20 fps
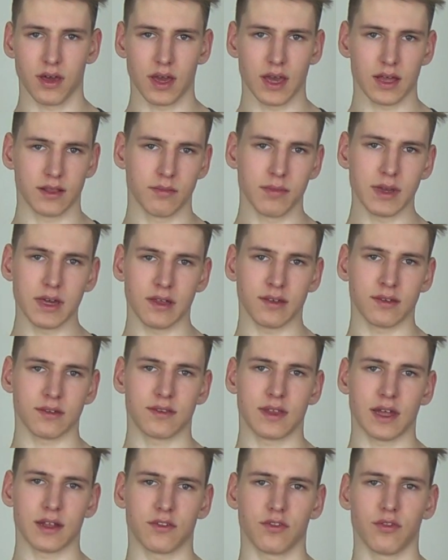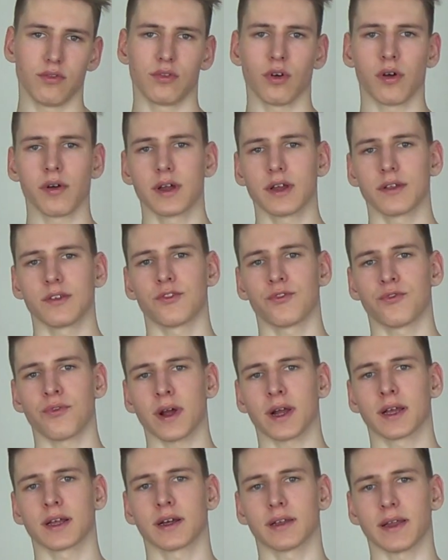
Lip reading: It means that you don't construct